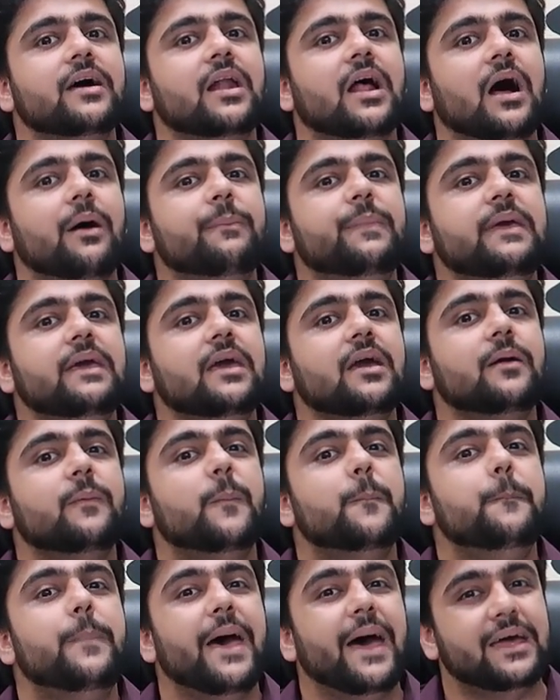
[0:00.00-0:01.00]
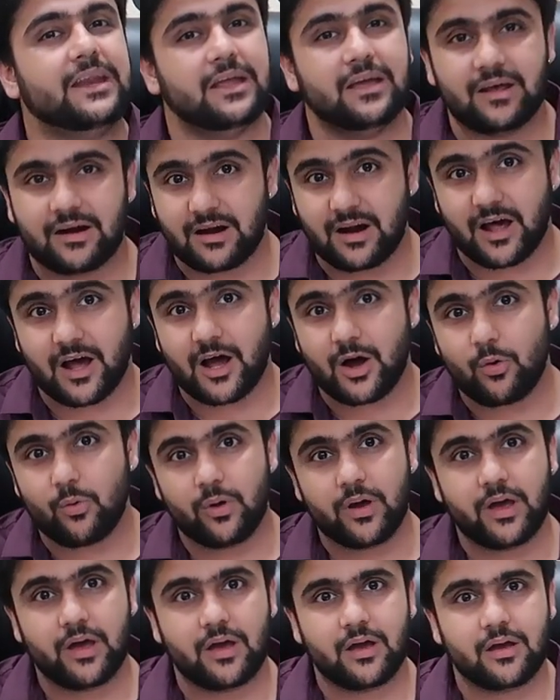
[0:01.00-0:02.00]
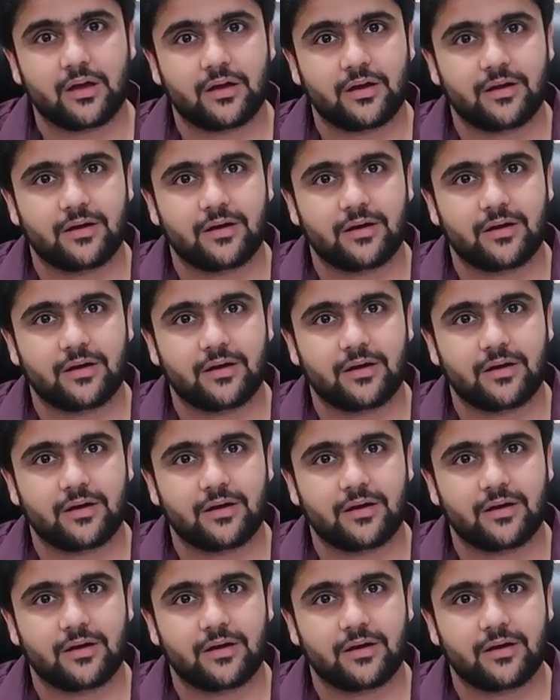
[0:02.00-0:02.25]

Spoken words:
They still have a barrier in place.